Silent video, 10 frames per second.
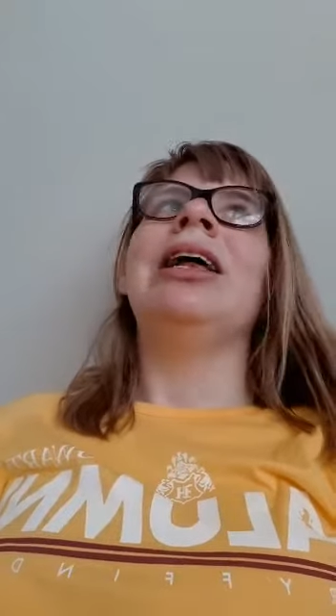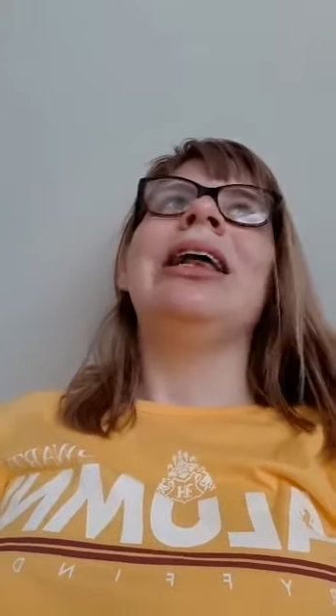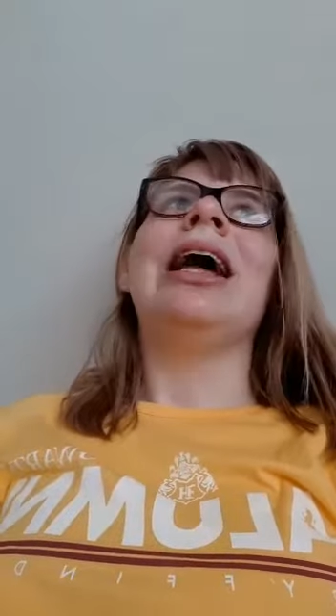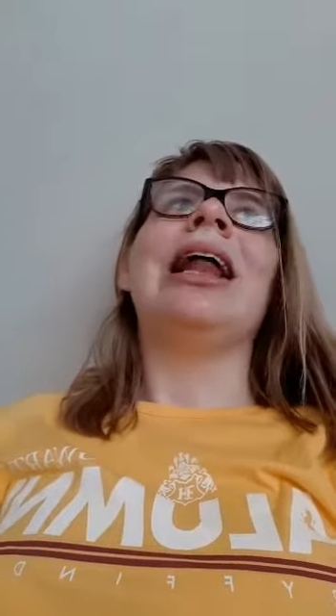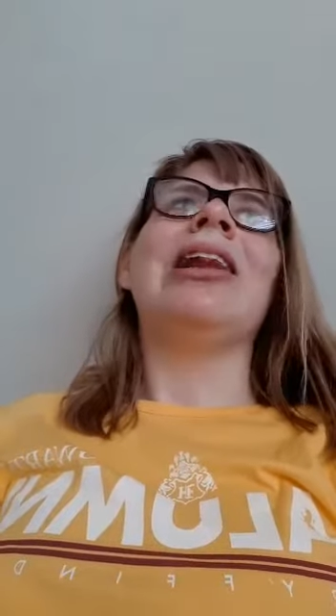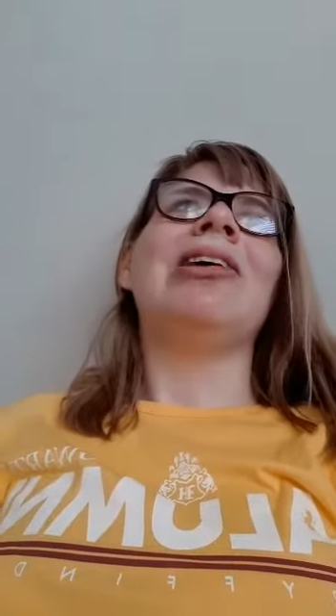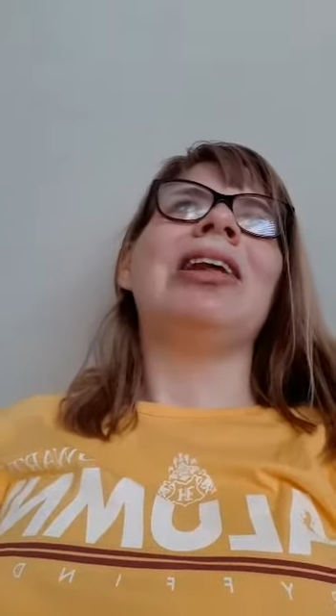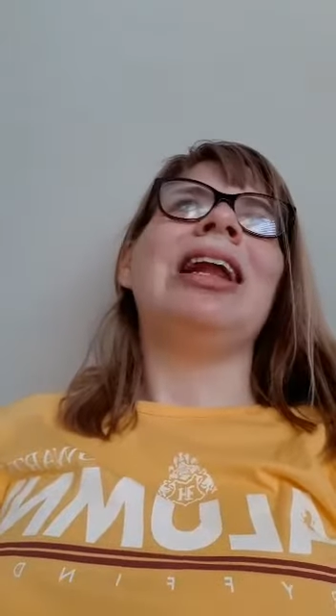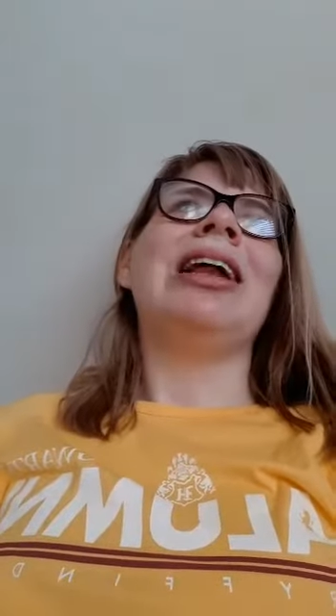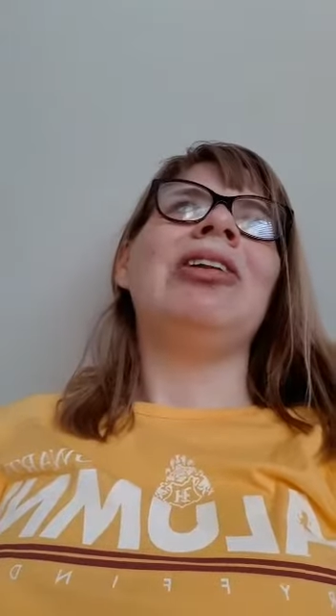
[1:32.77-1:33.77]
yeah,
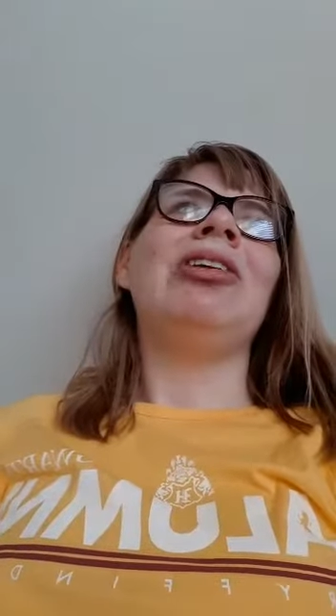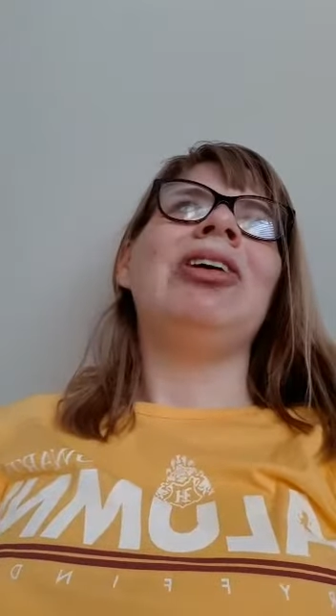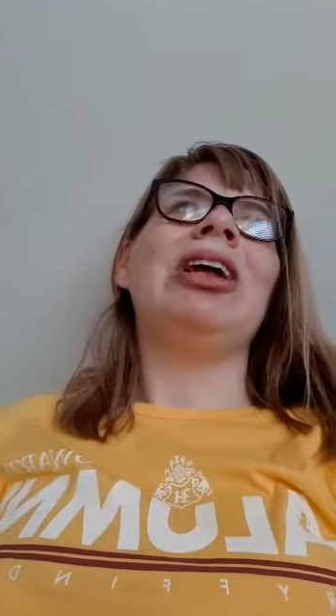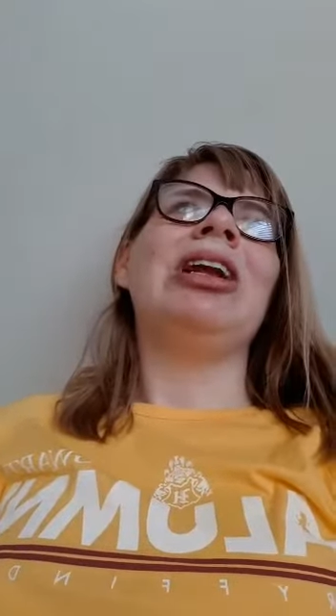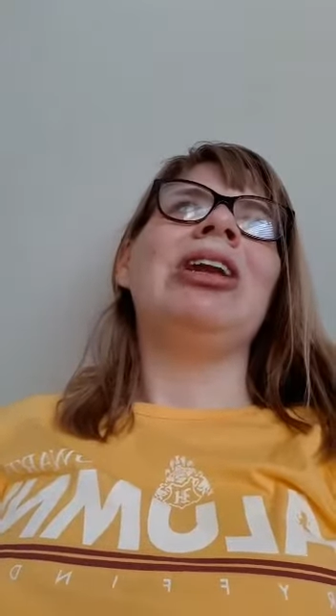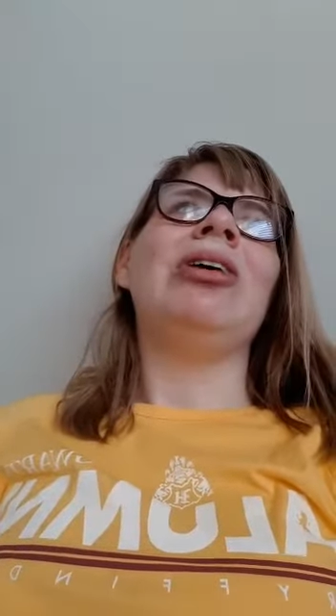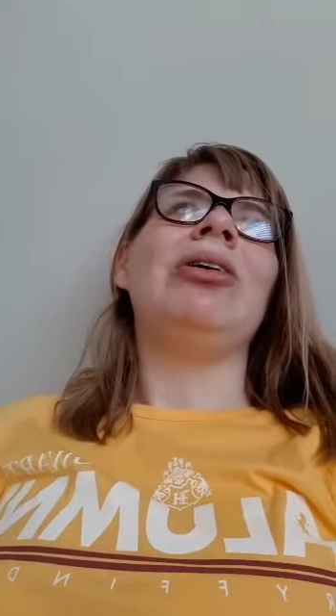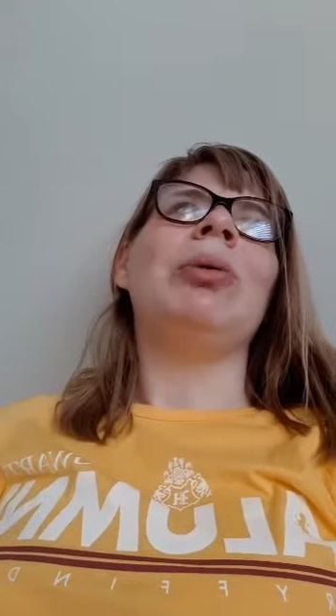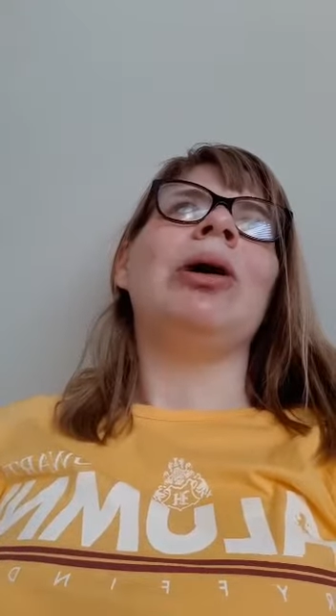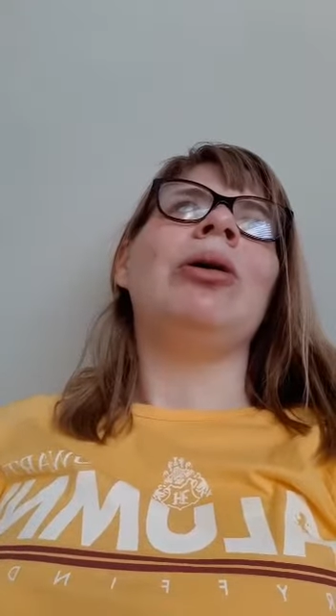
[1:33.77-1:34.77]
there's nothing you can do
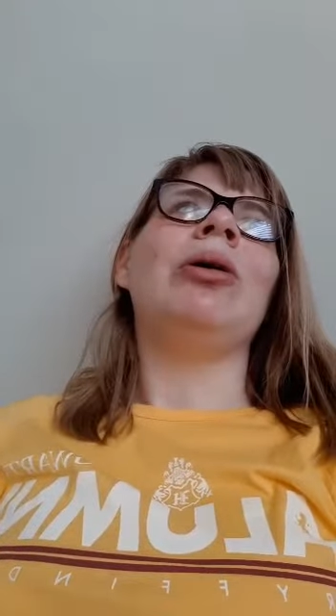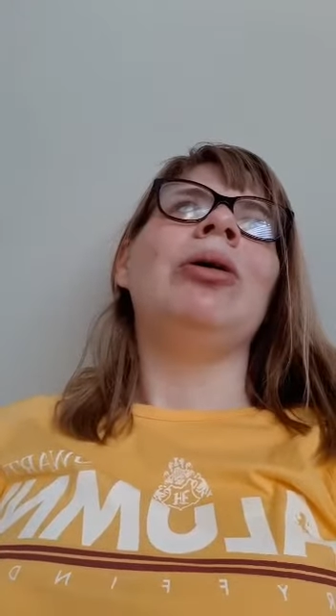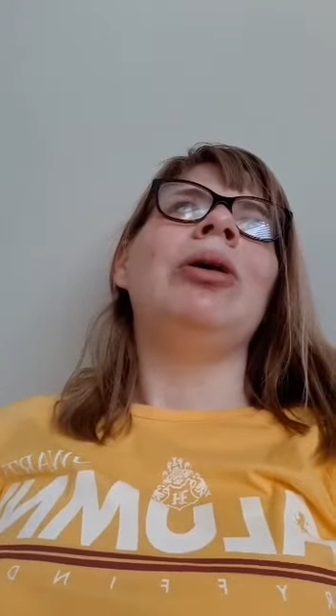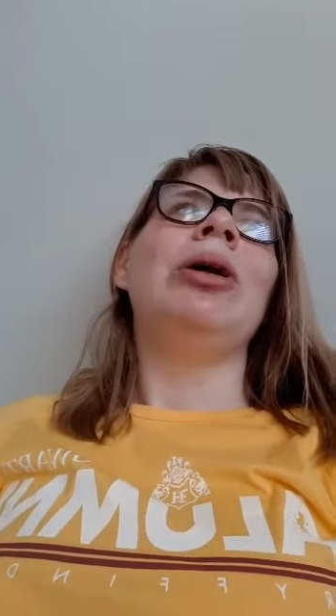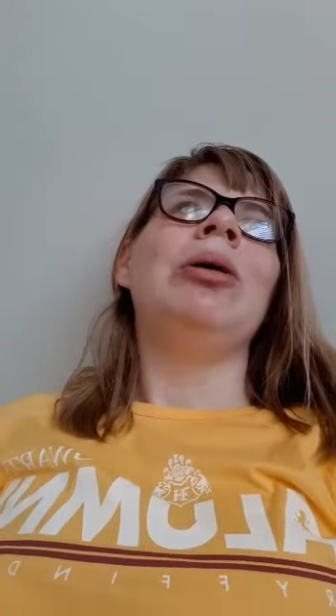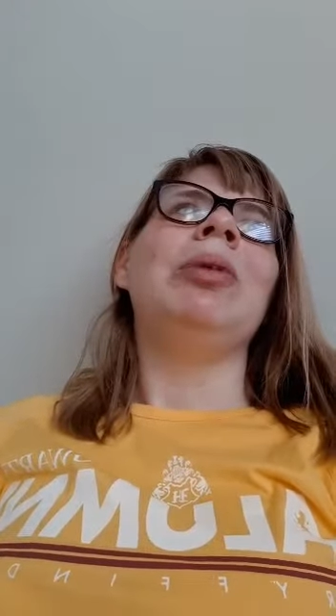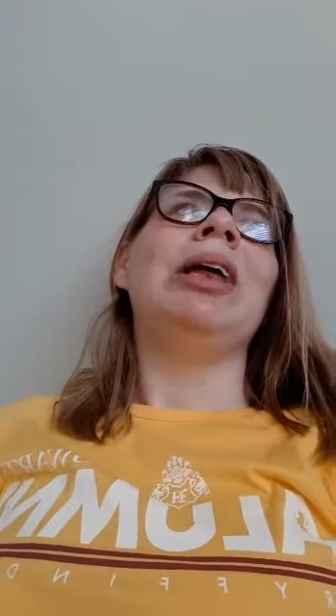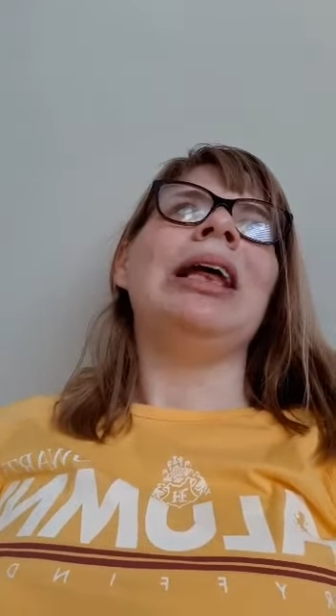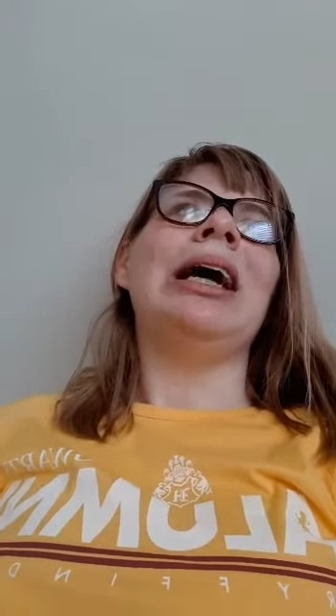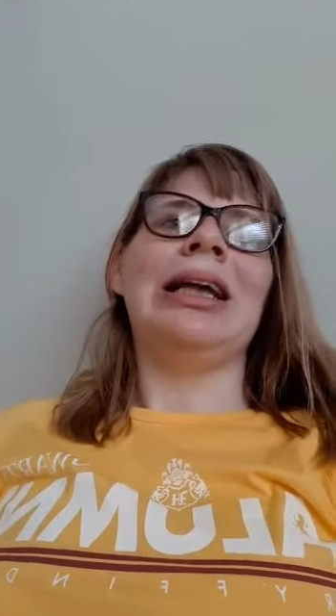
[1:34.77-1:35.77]
about
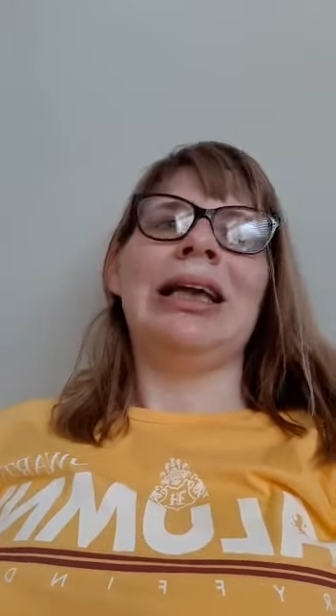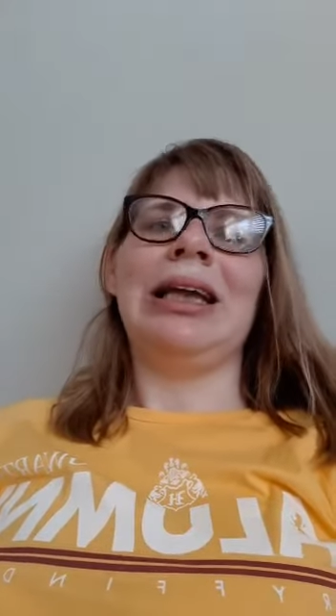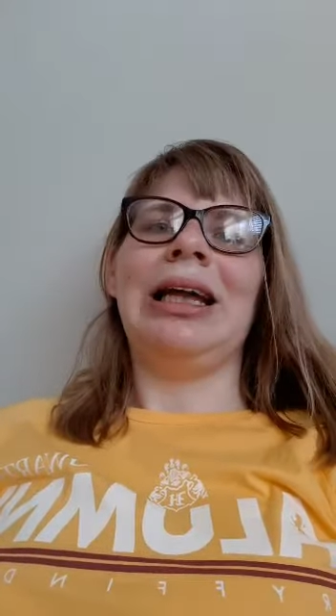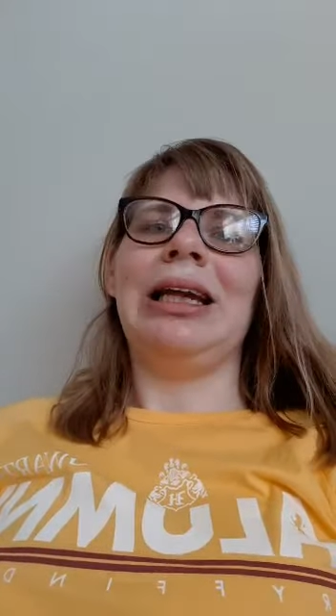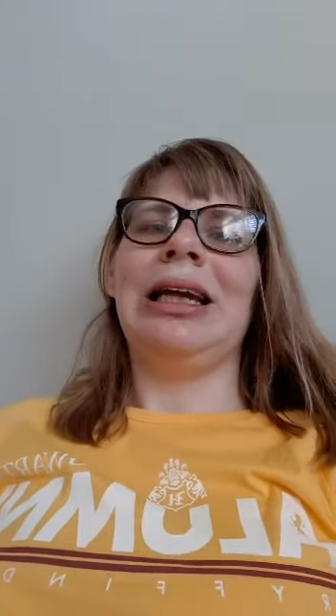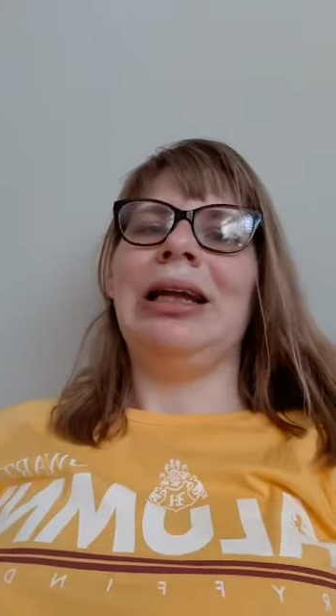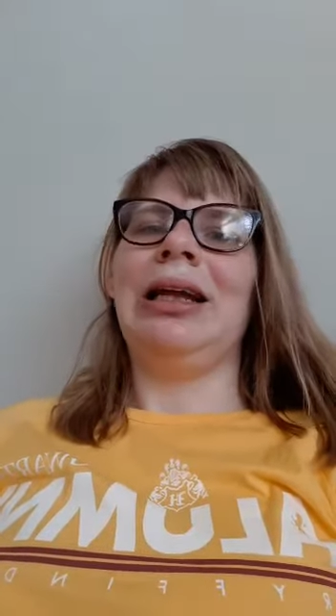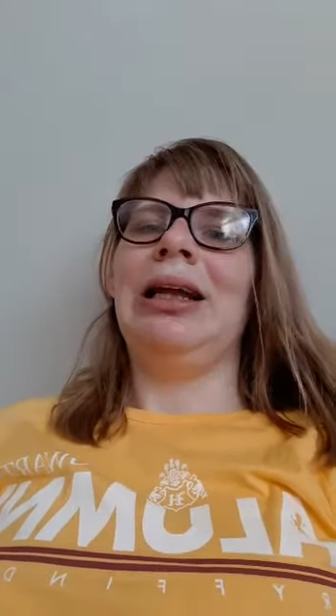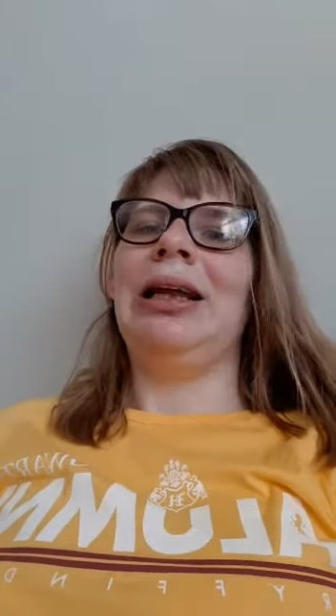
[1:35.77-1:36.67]
being isolated